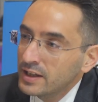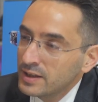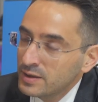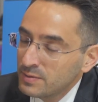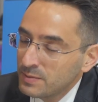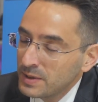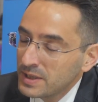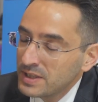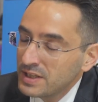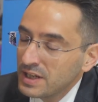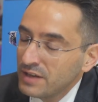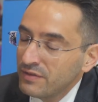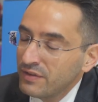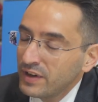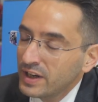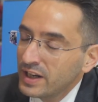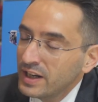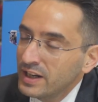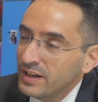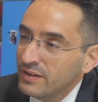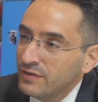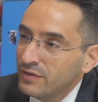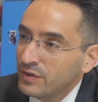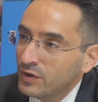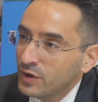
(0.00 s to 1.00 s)

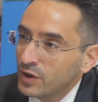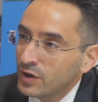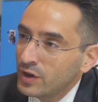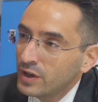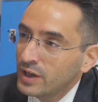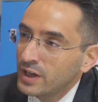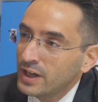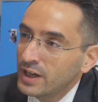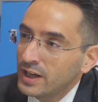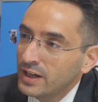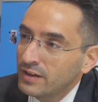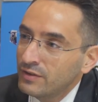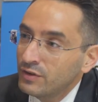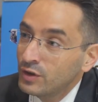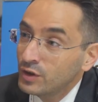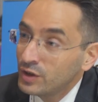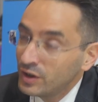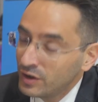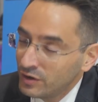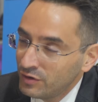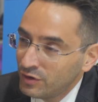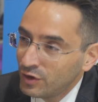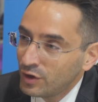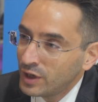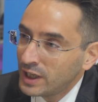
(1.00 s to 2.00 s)
specifically for
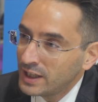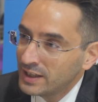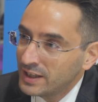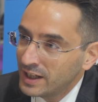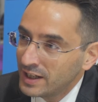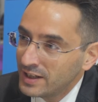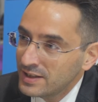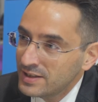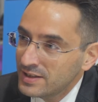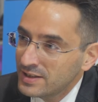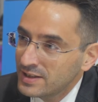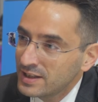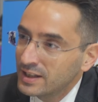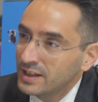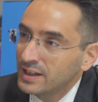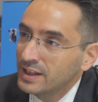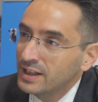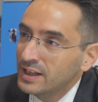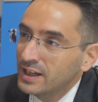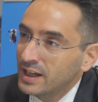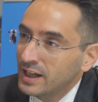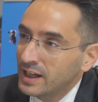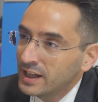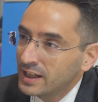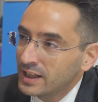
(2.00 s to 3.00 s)
adults,
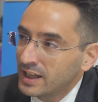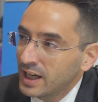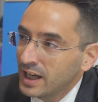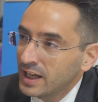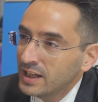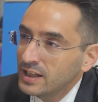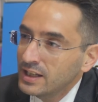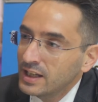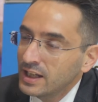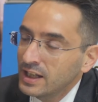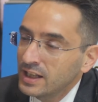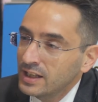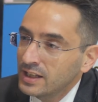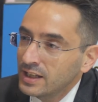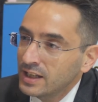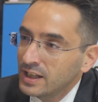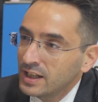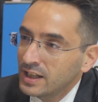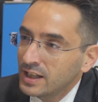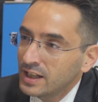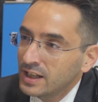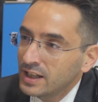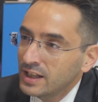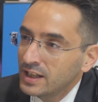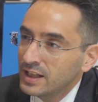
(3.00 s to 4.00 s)
again
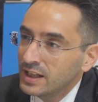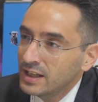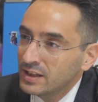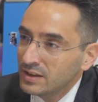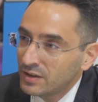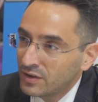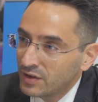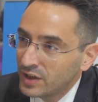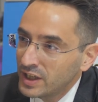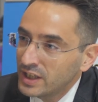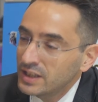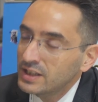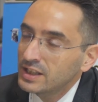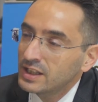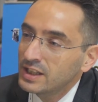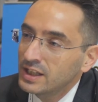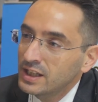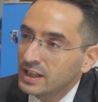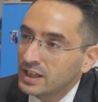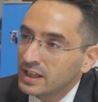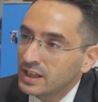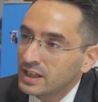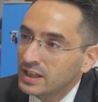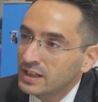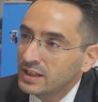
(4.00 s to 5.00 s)
in Crete,
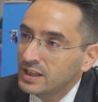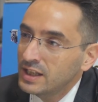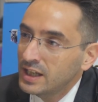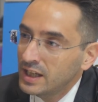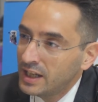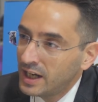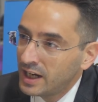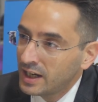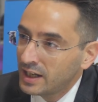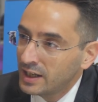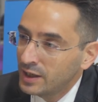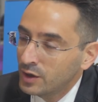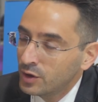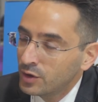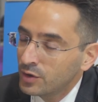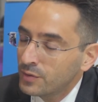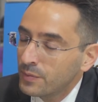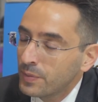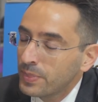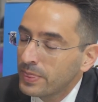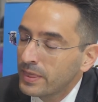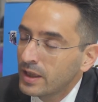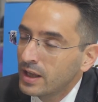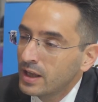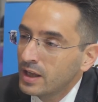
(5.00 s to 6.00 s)
in Heraklion.
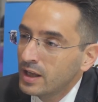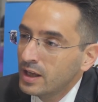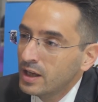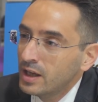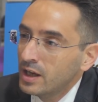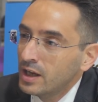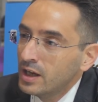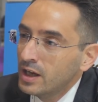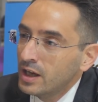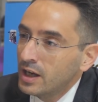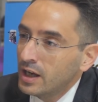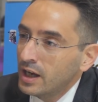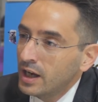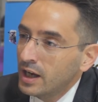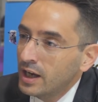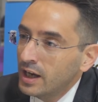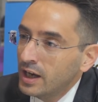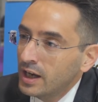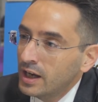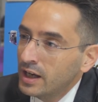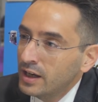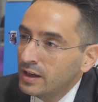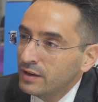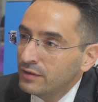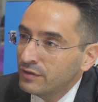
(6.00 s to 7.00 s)

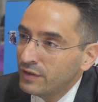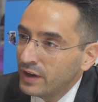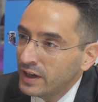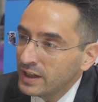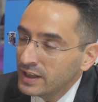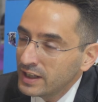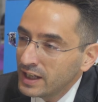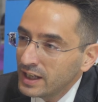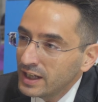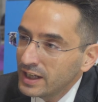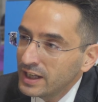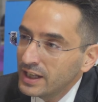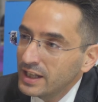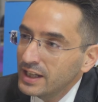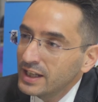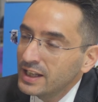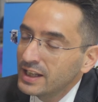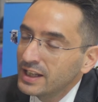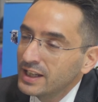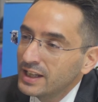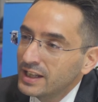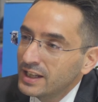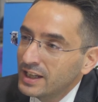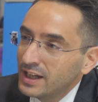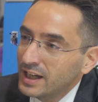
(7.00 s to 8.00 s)
Finally,
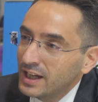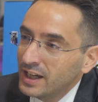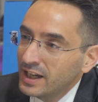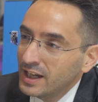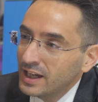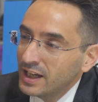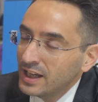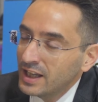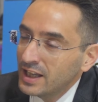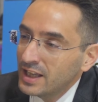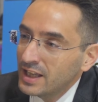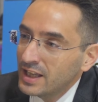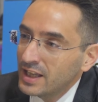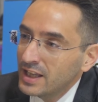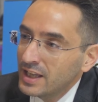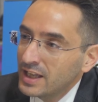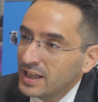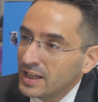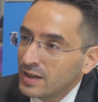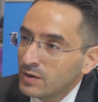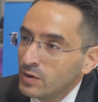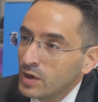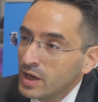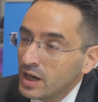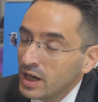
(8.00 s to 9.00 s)

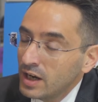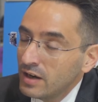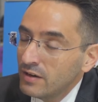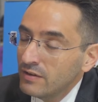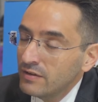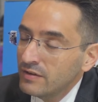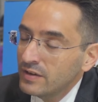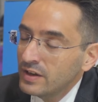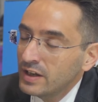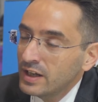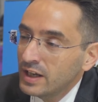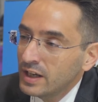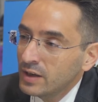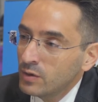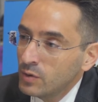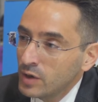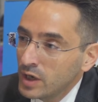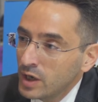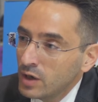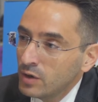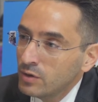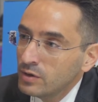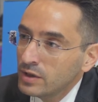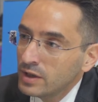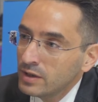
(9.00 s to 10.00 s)

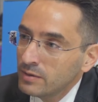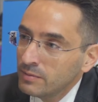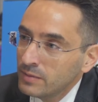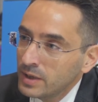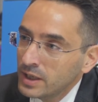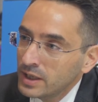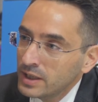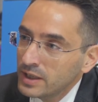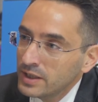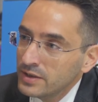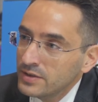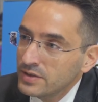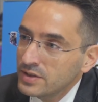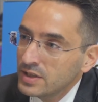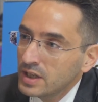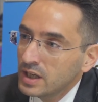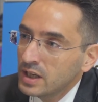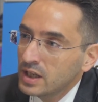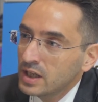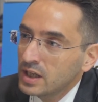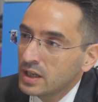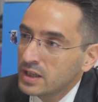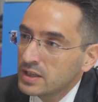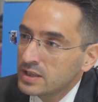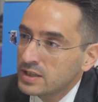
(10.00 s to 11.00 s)
we own and
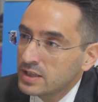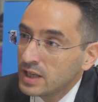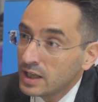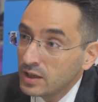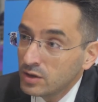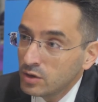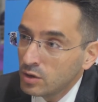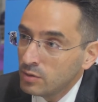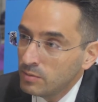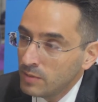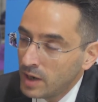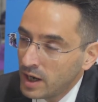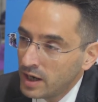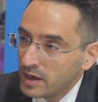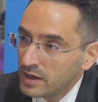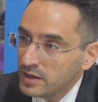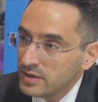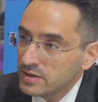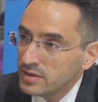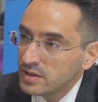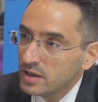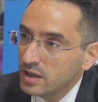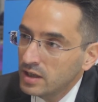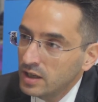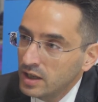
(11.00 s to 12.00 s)
manage Santo
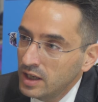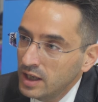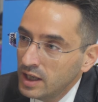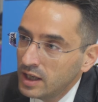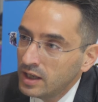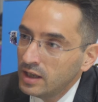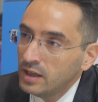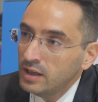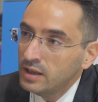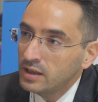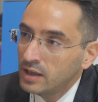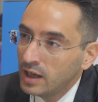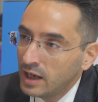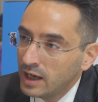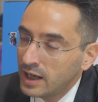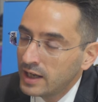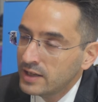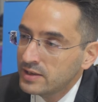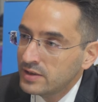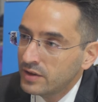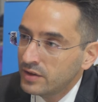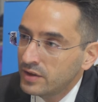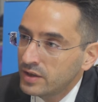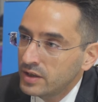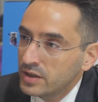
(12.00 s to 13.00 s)
Maris IA
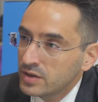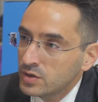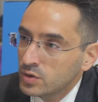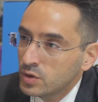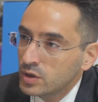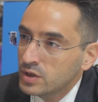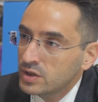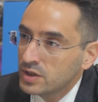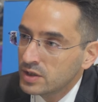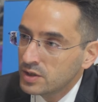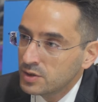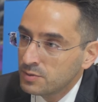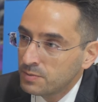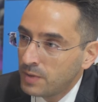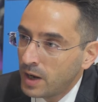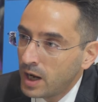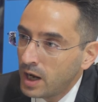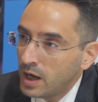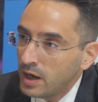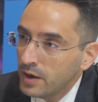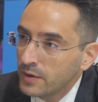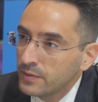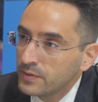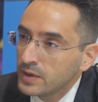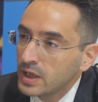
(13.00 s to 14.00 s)
Luxury Suites and
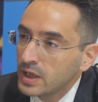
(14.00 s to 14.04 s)
Spa,